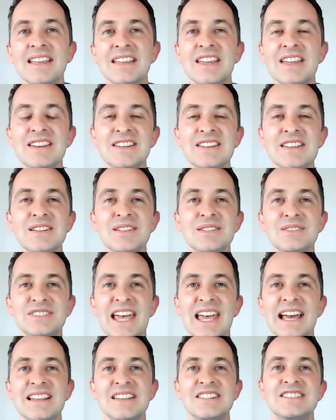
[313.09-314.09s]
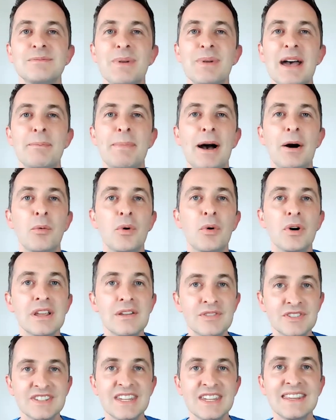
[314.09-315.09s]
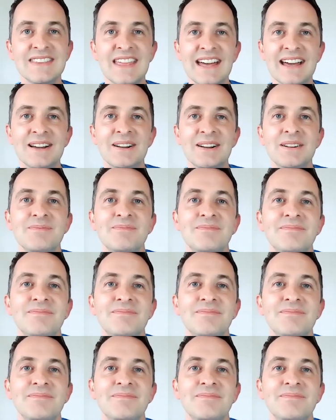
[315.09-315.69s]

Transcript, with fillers: Can you tell us a bit about what you've seen there?